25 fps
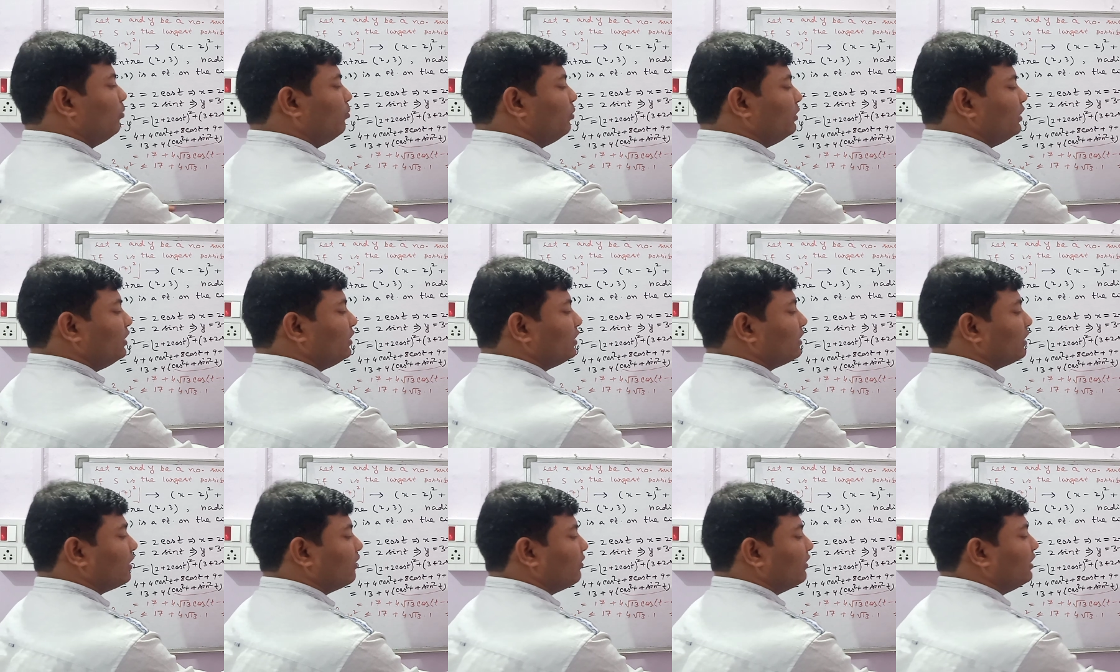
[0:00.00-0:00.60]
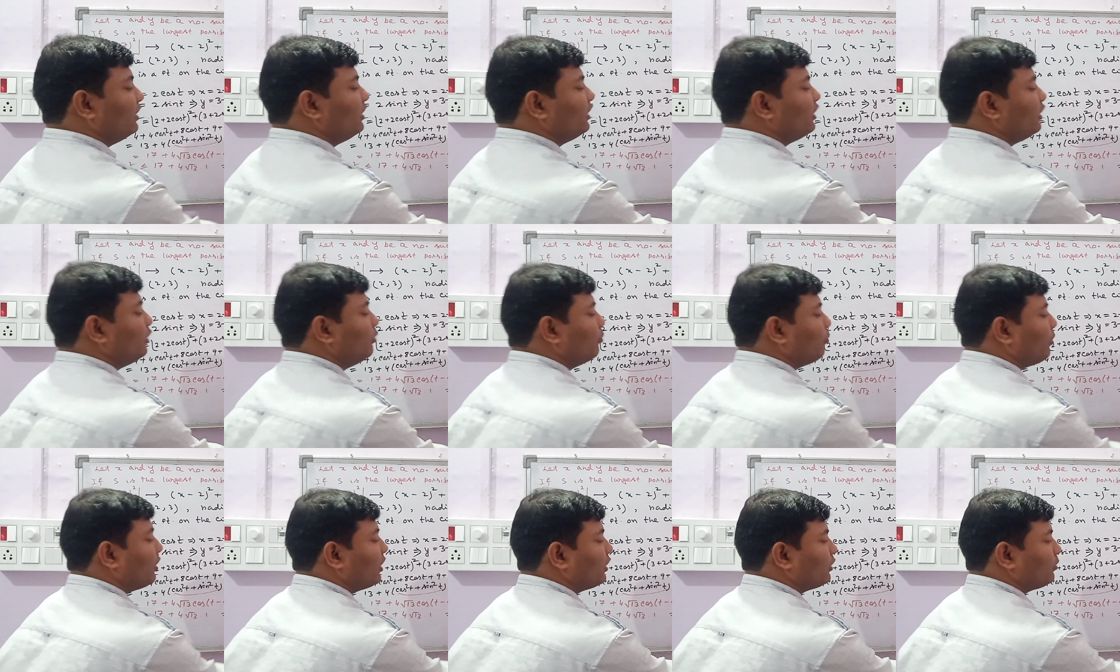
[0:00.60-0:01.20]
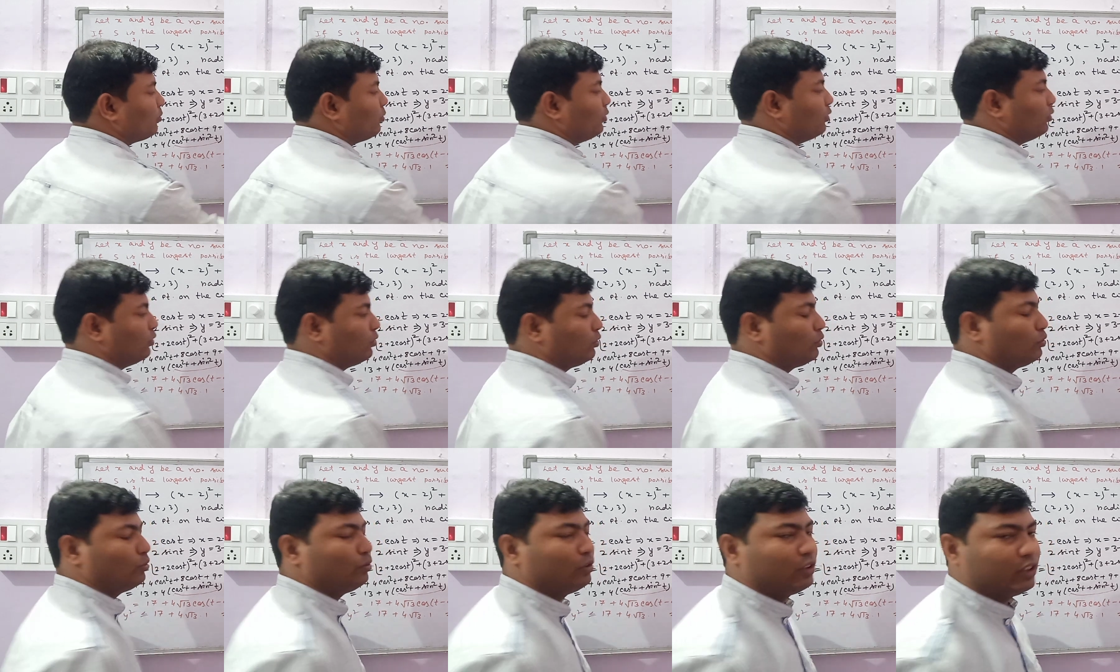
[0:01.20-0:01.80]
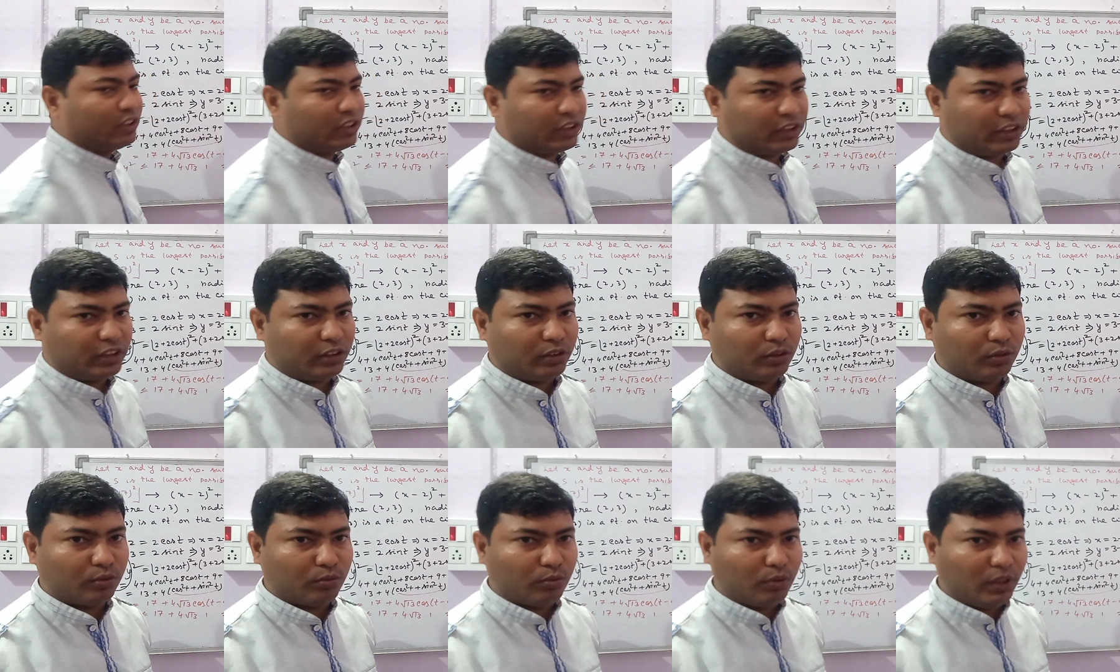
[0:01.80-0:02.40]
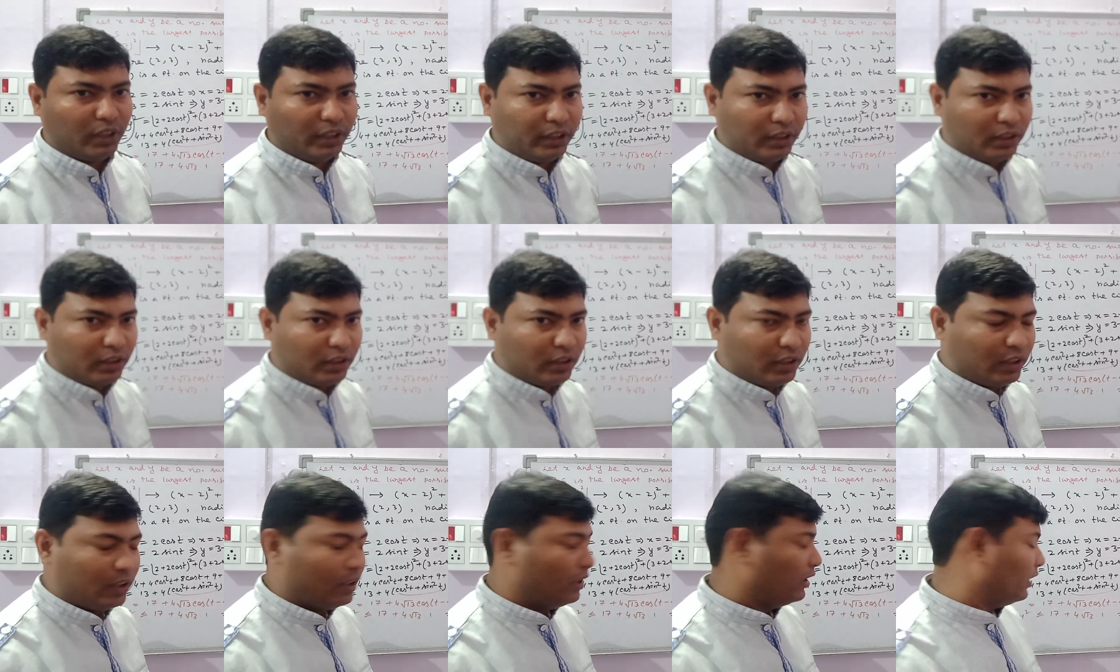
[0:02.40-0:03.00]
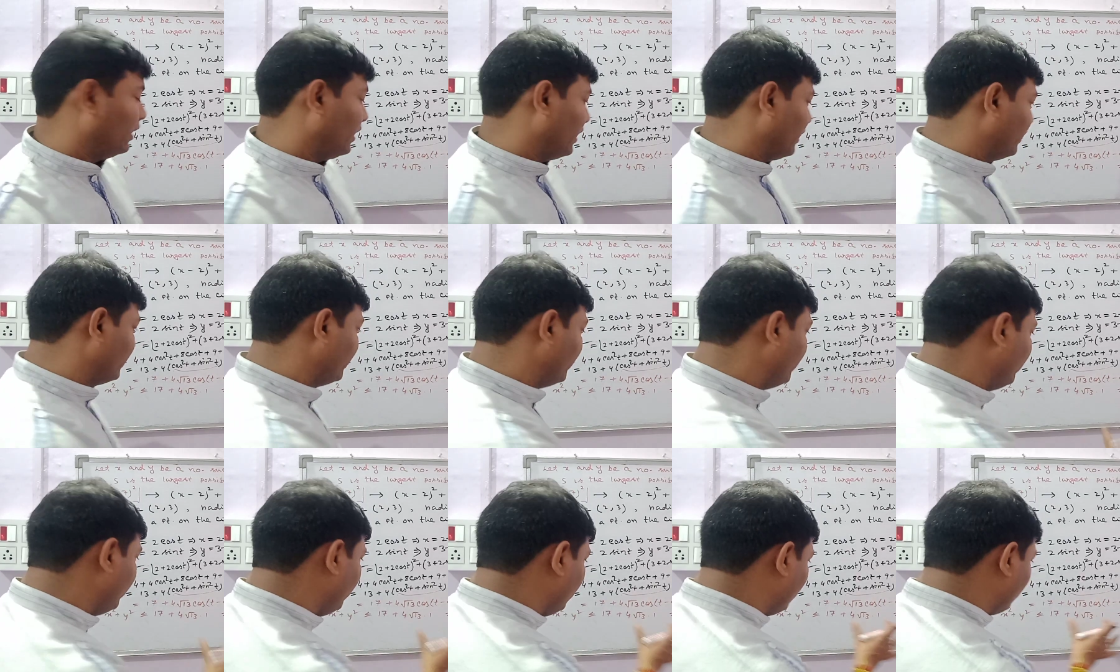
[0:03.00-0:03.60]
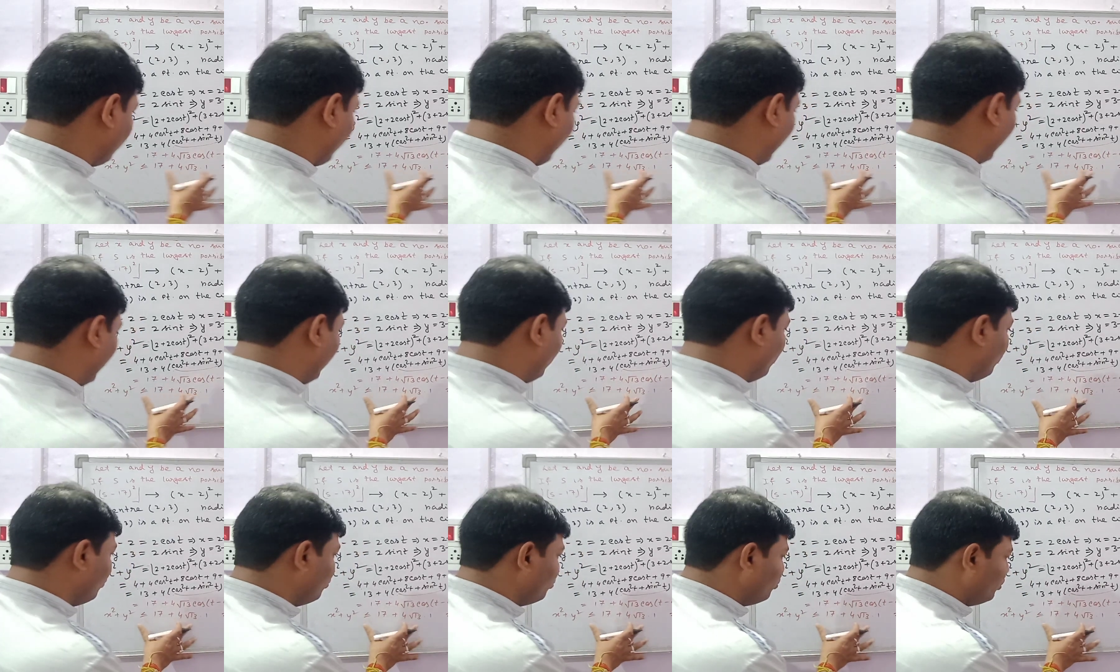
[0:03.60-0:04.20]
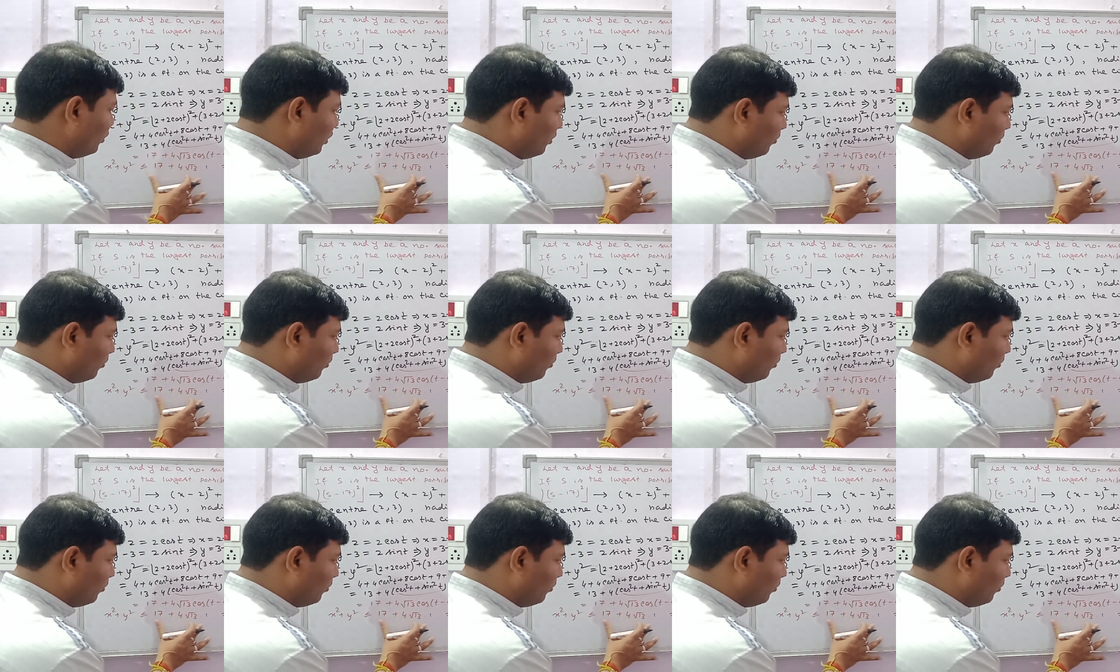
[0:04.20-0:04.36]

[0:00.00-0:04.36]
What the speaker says: be 17 plus 4 root 3. Why? Now this value will